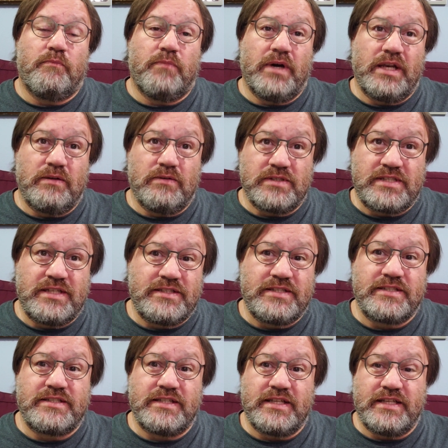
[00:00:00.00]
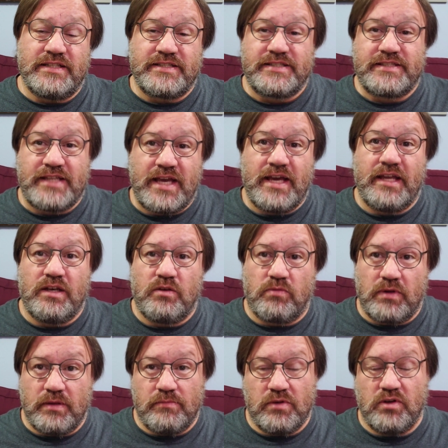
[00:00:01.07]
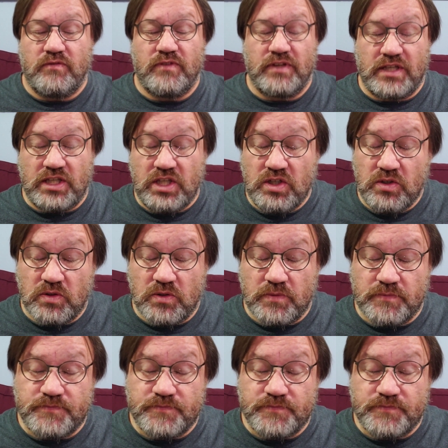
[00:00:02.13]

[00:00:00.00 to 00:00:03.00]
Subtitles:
but it was hinted to instead remove the Q.